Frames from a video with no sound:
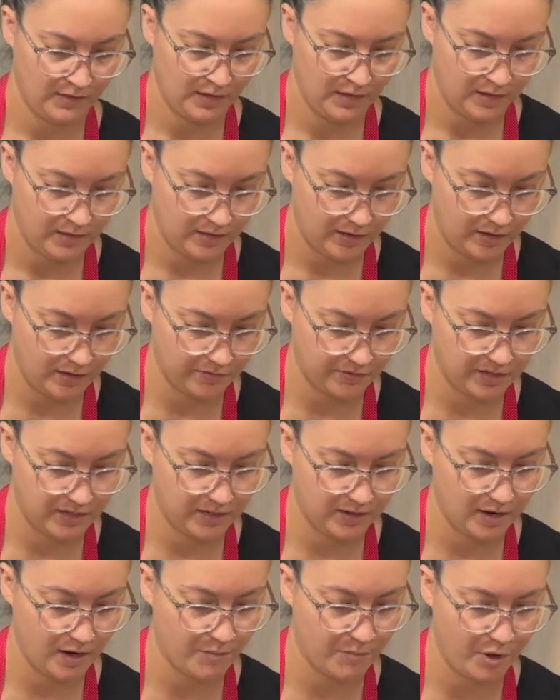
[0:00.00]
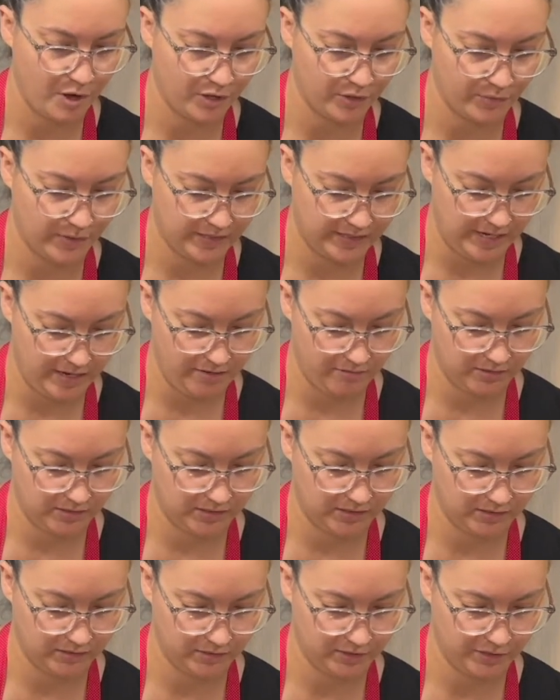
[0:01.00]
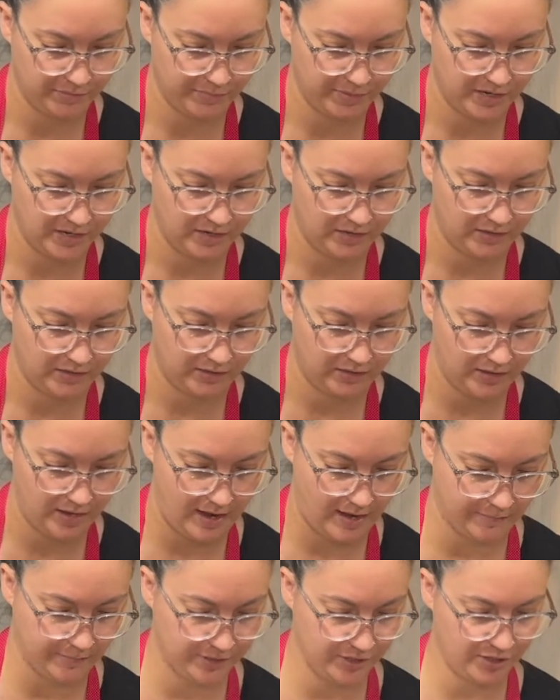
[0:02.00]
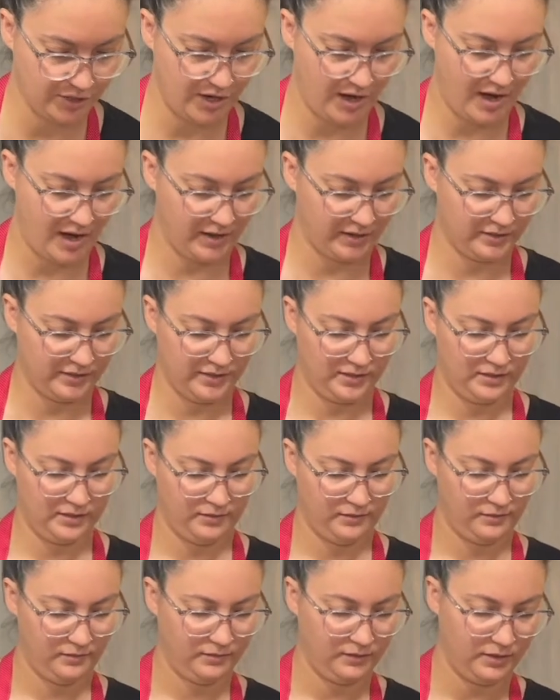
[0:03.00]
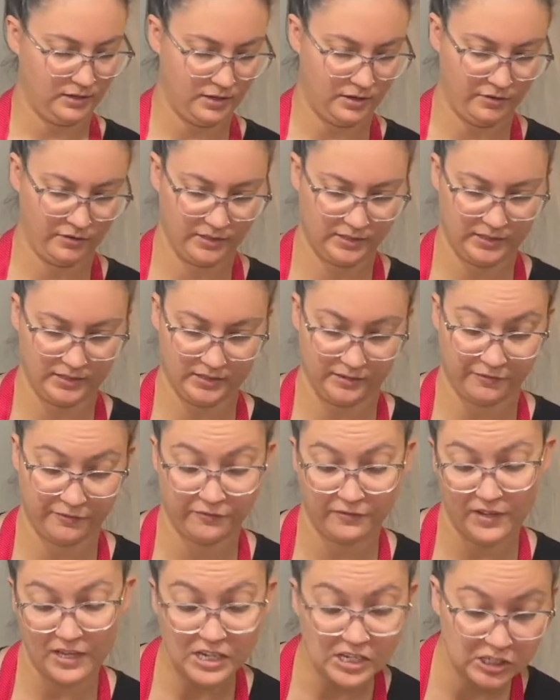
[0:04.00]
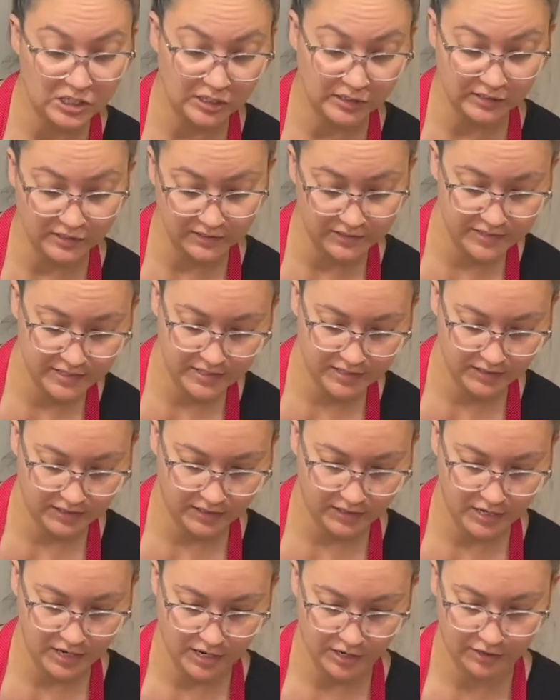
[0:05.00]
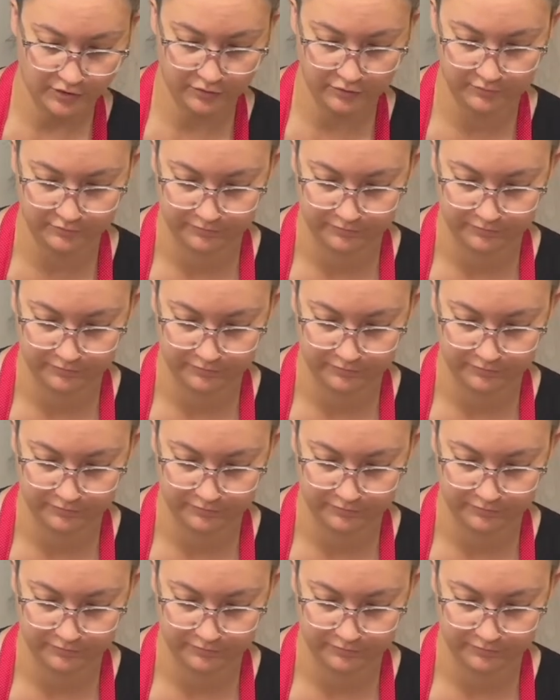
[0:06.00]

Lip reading: They don't need to come all the way down. It's a little bit abstract. You know, this is a field, you know.